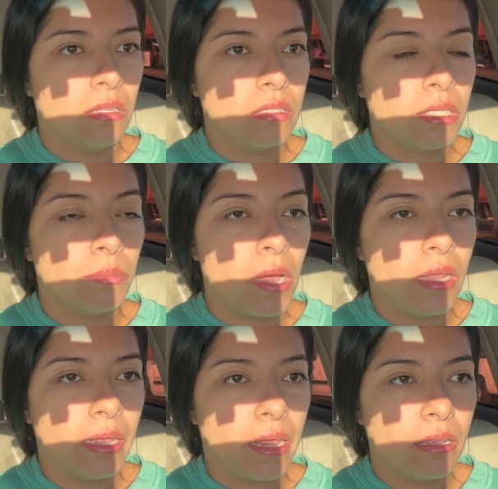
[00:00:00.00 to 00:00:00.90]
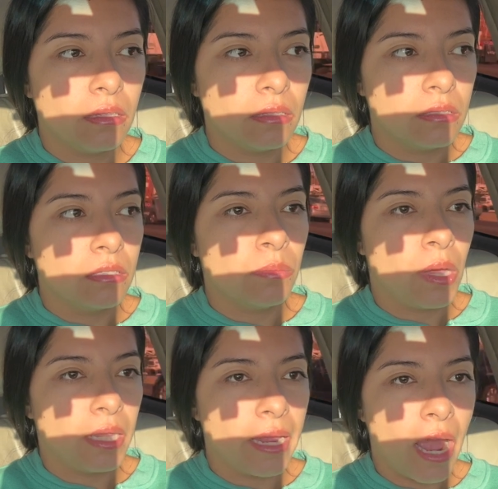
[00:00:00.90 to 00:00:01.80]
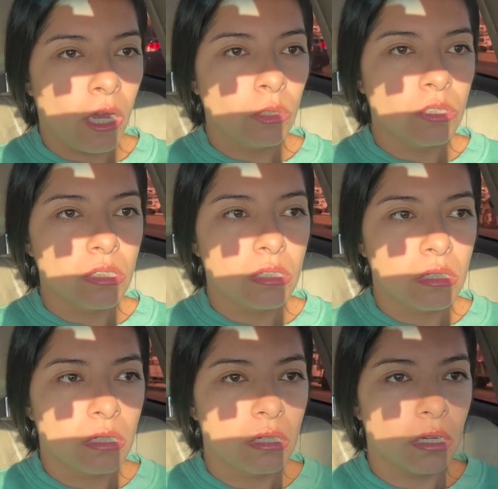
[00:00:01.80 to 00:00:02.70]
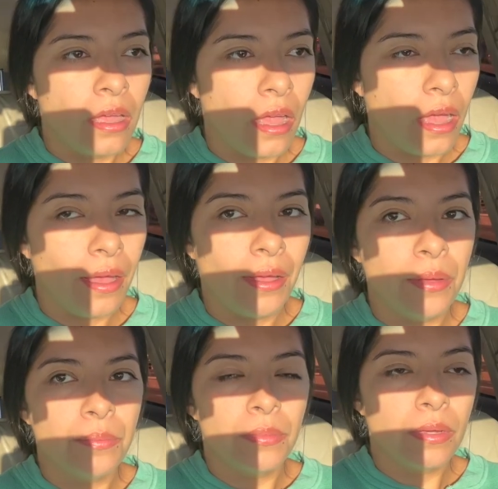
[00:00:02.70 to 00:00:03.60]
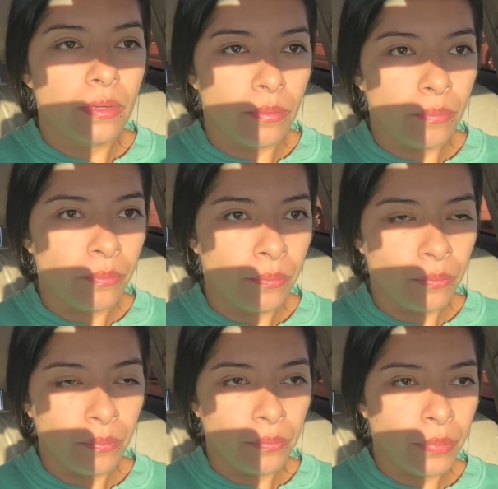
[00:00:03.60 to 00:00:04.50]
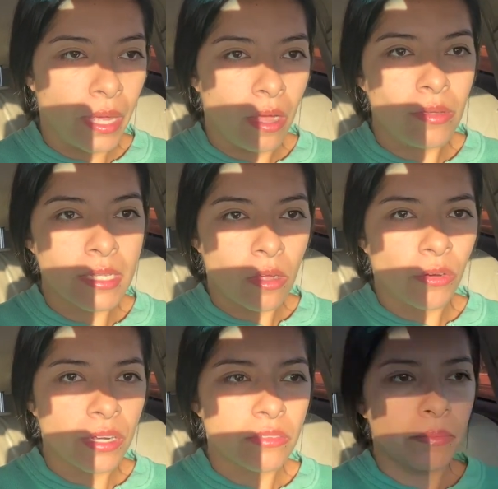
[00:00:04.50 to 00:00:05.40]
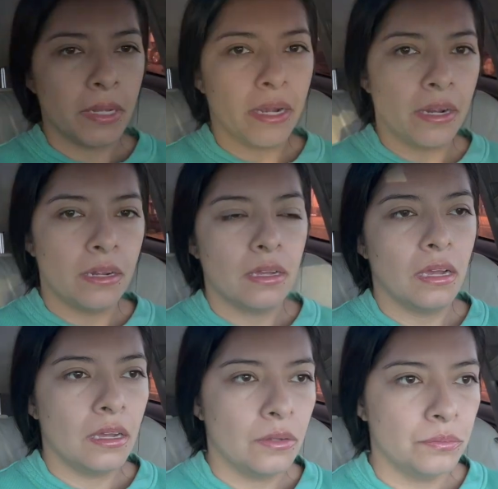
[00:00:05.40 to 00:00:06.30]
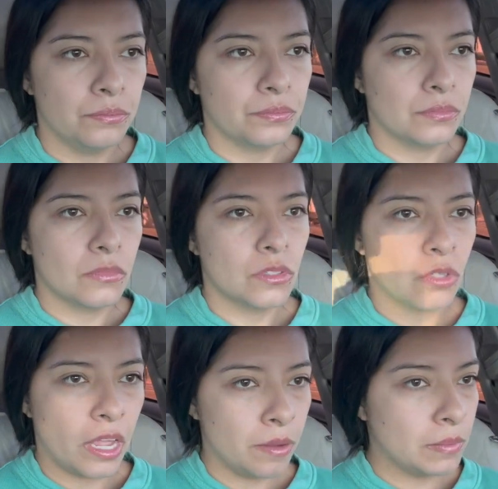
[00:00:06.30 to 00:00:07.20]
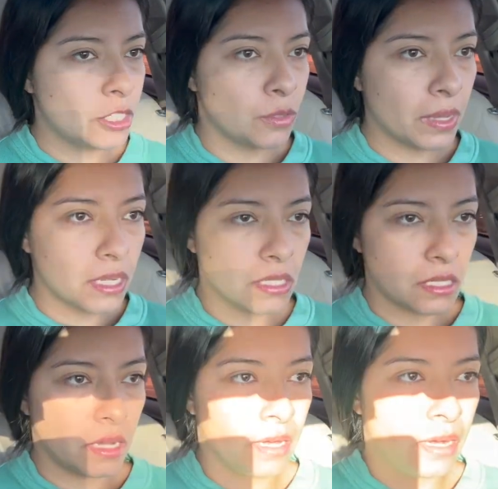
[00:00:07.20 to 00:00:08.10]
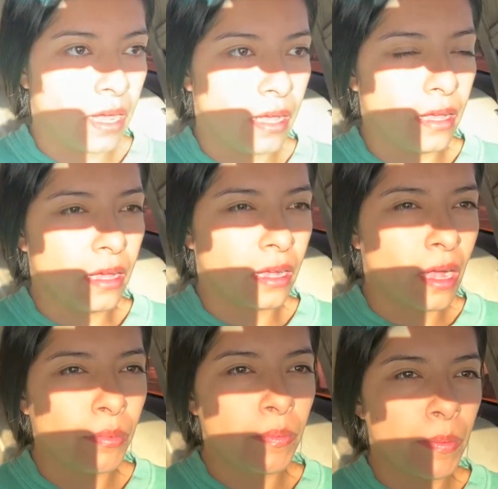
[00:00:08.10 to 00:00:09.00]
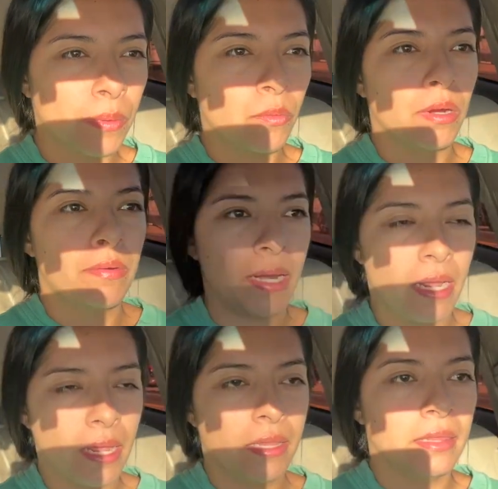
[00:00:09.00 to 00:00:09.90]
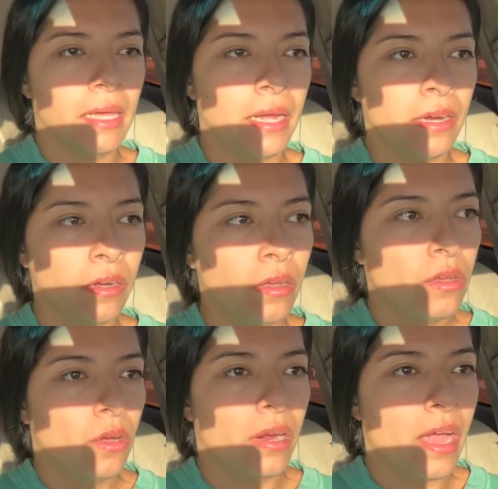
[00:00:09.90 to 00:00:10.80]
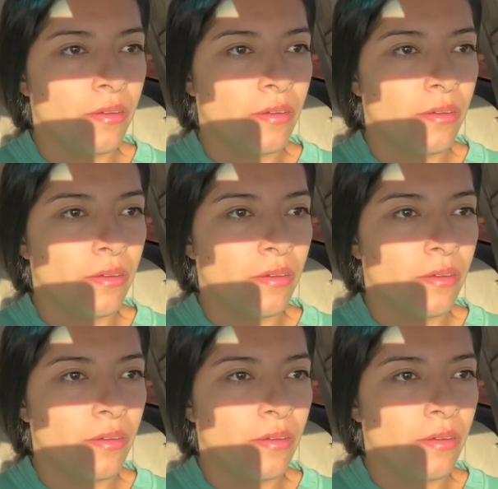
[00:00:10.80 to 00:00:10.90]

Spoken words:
Tamale House. But I always get orders from there. So I am assuming it's good. A couple people were already in there, or a